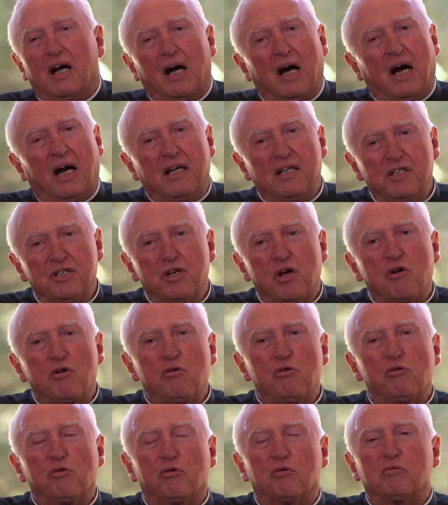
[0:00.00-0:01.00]
I
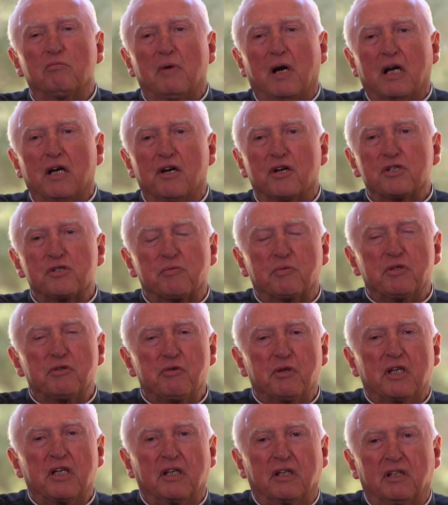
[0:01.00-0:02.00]
know my husband
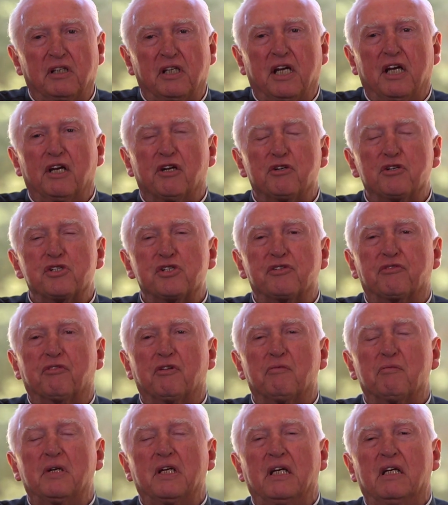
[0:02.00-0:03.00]
really cares for
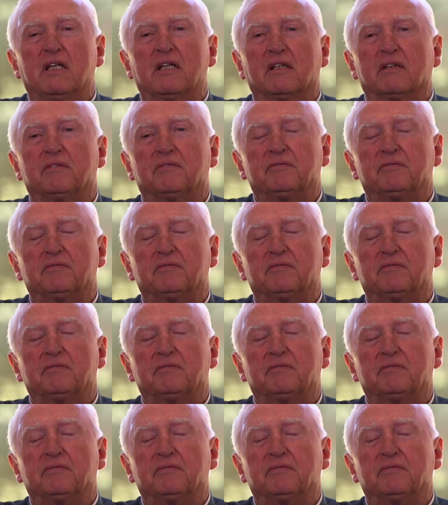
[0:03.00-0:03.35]
me.